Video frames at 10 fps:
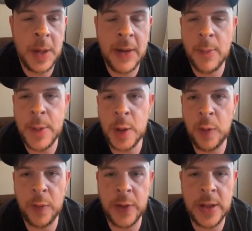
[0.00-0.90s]
we have a
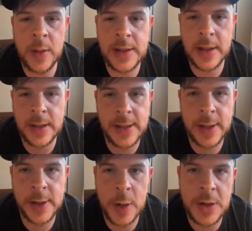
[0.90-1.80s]
beautiful venue. It's like a
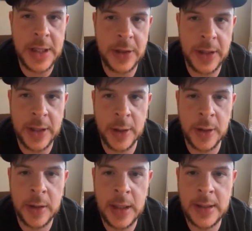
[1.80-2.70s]
600 seat
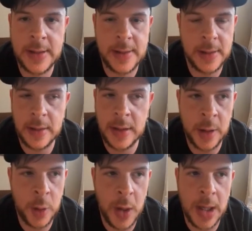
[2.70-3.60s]
theater. It's
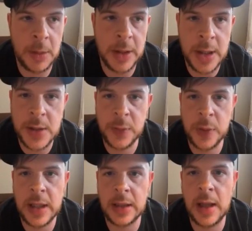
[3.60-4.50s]
incredible. to use it for
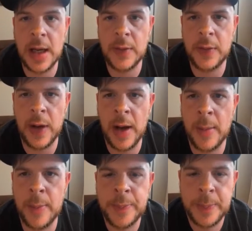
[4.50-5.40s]
like a lot of
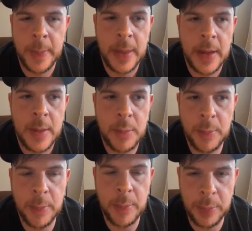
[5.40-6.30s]
um,
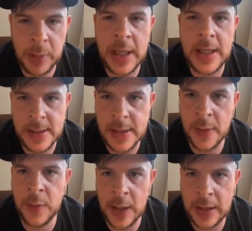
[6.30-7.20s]
plays and
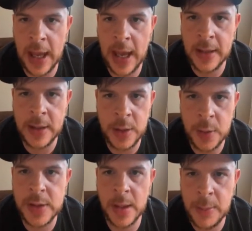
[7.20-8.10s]
stuff like that. They do
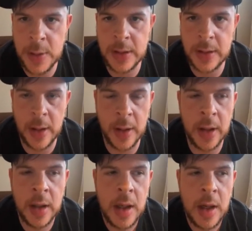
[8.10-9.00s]
some music there,
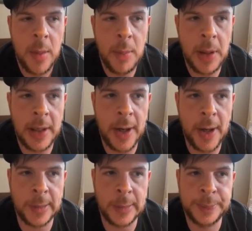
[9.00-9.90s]
but
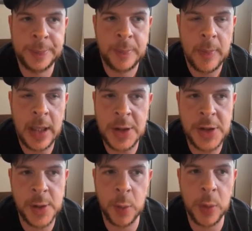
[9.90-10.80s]
um, it's
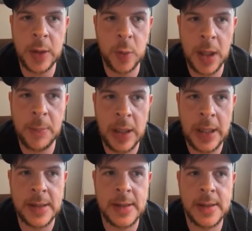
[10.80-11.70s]
just a really great
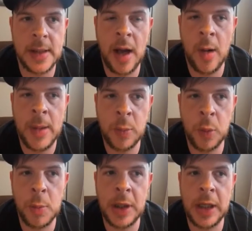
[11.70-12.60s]
place. Um, and
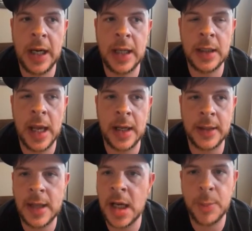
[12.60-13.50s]
we're bringing in like a
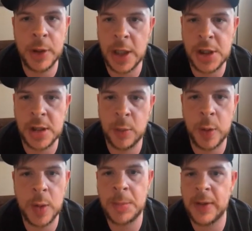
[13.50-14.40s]
ton of production. We're
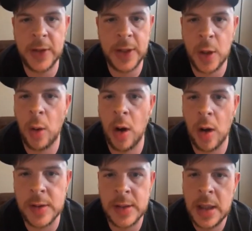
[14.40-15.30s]
doing big video
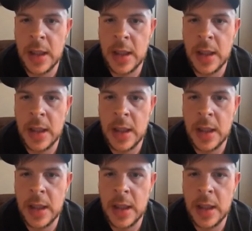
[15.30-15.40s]
walls.